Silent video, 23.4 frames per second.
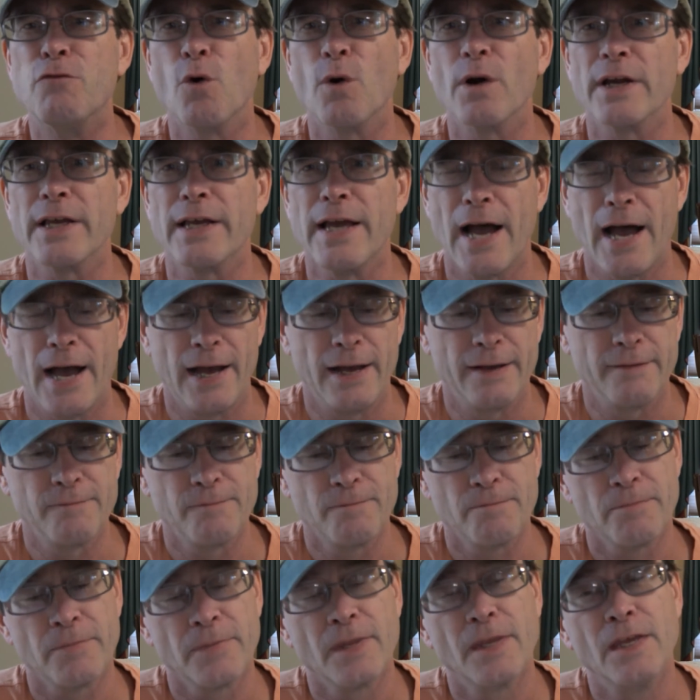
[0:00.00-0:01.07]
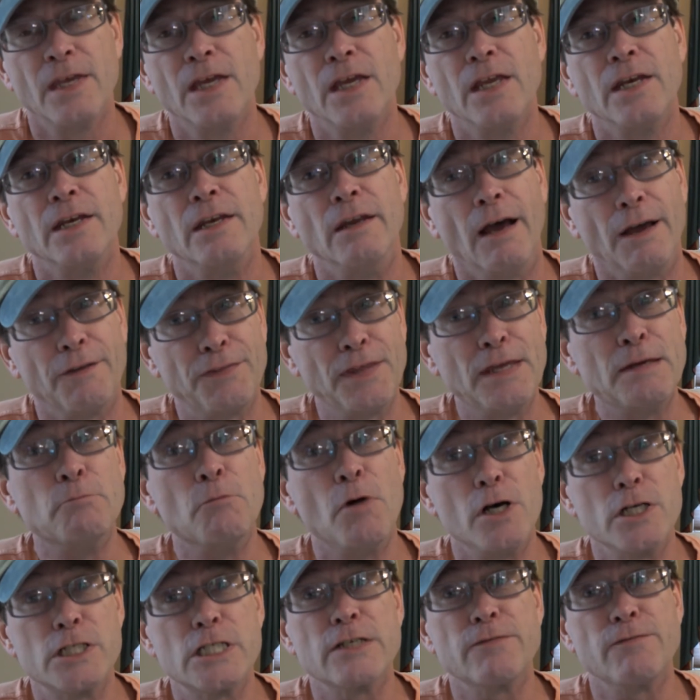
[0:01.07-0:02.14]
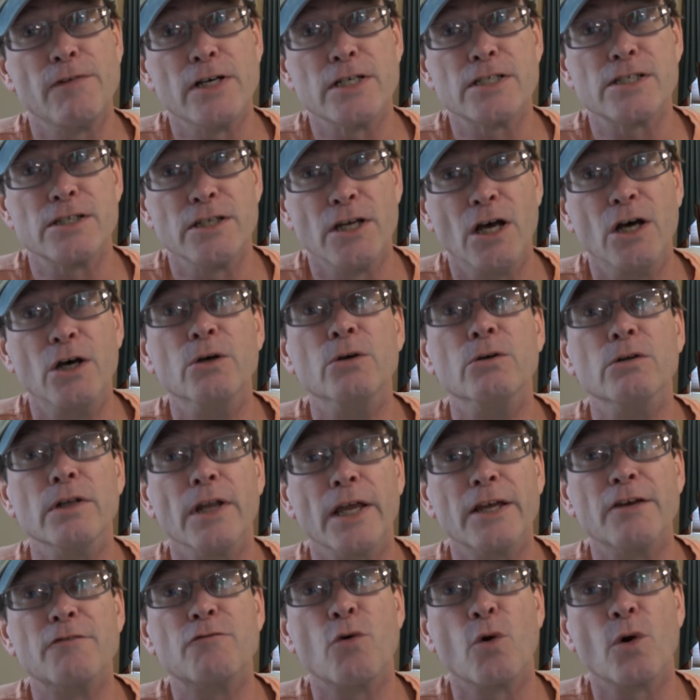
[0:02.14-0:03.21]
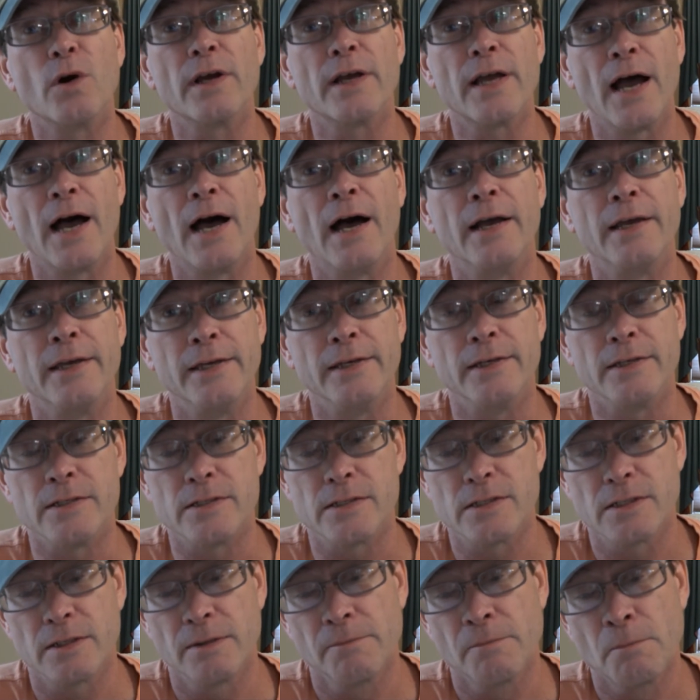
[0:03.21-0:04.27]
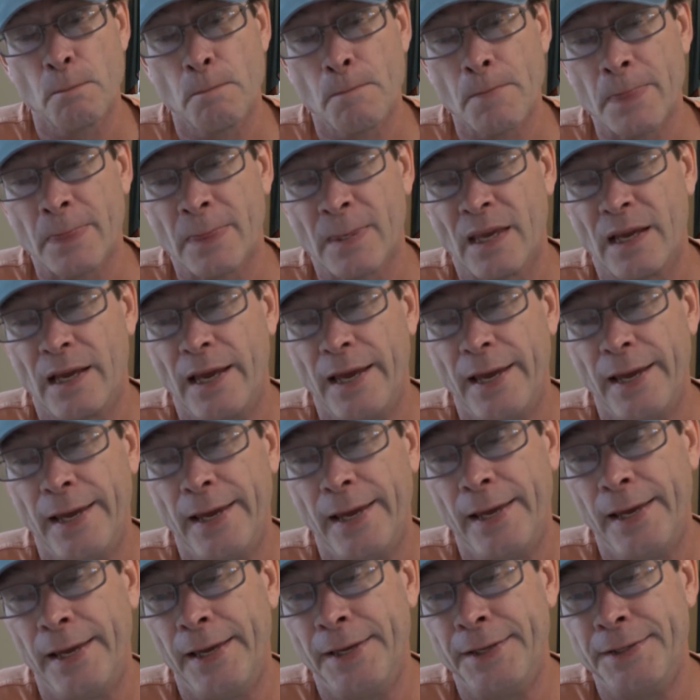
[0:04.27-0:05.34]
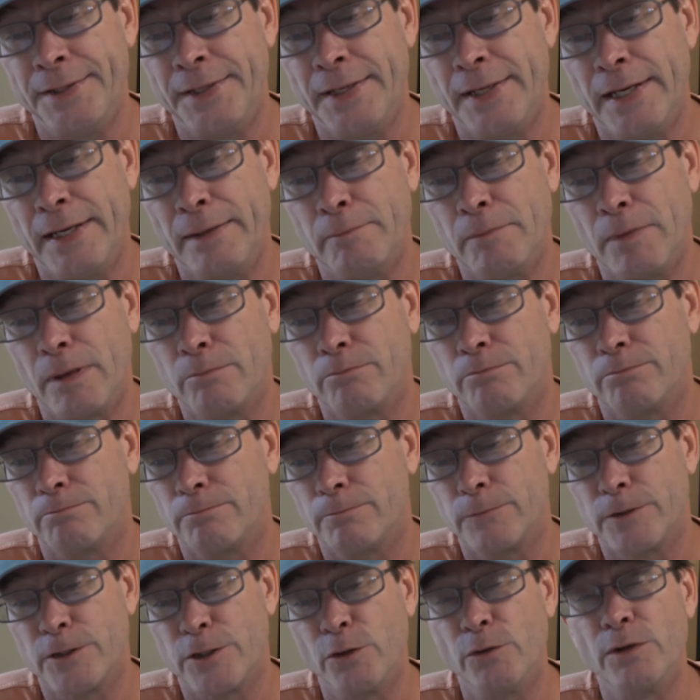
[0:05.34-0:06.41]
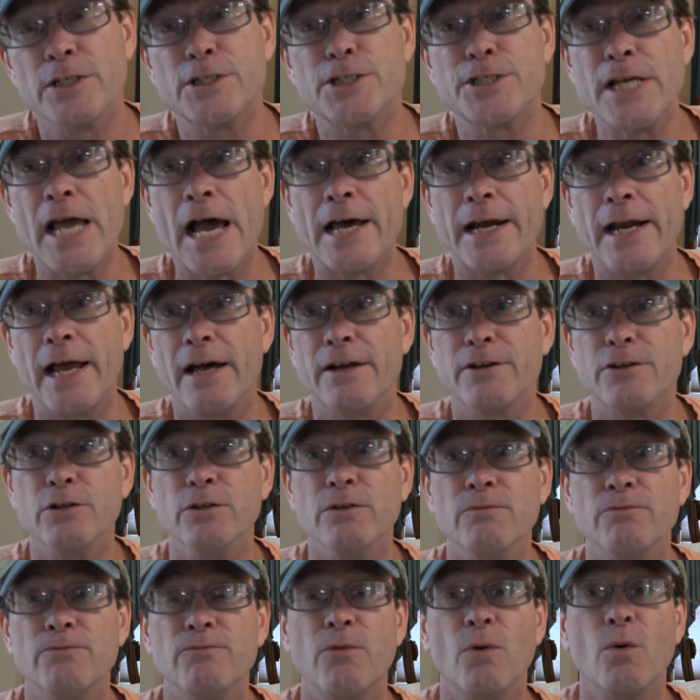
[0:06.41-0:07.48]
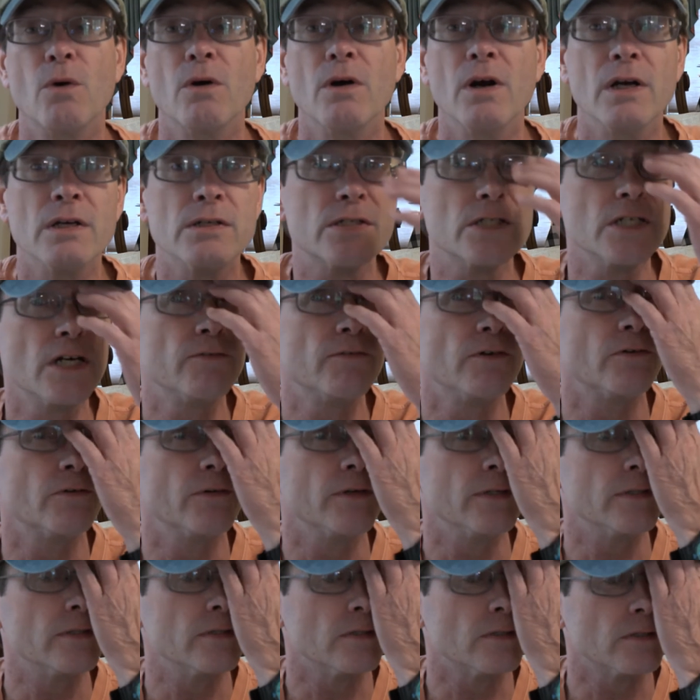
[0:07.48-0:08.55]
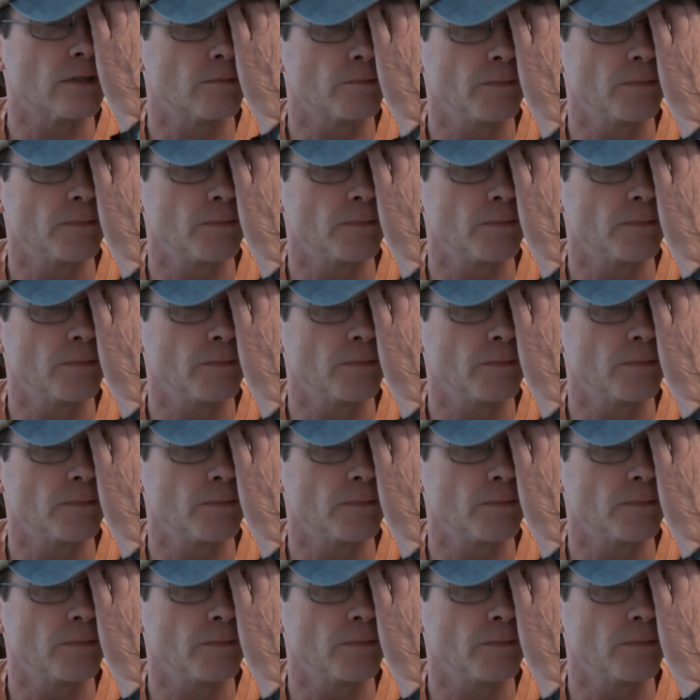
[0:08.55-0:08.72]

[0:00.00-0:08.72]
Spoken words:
Fork Guy. Now I think most of us know who Lake Fork Guy is. And I'm doing a shout out to him for several reasons.